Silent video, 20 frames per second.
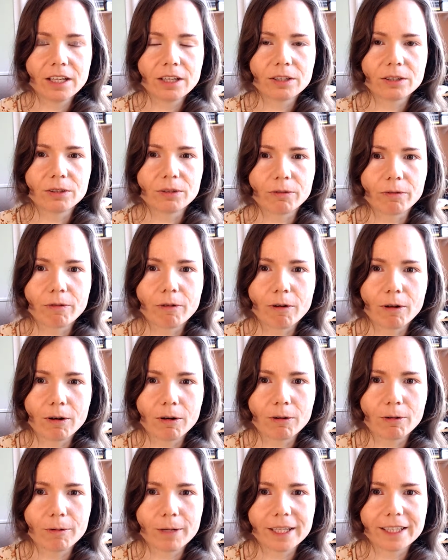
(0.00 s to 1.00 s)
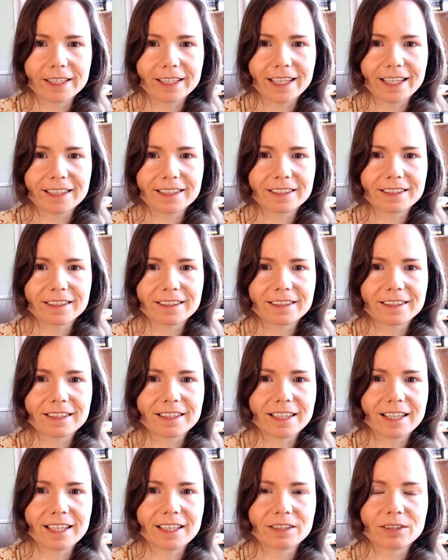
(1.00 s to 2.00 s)
to follow it, and
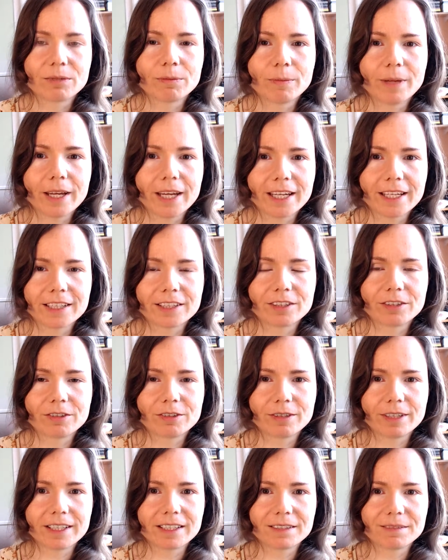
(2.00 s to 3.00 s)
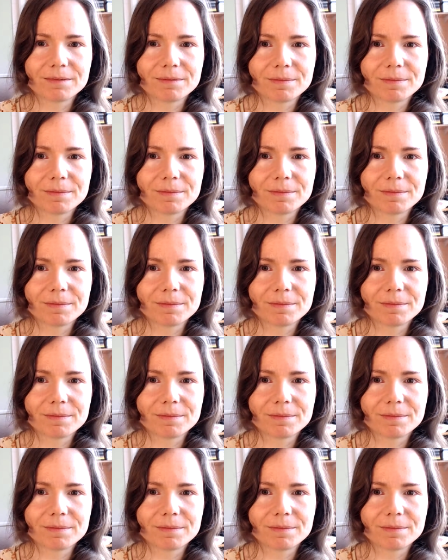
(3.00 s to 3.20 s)
to make it real.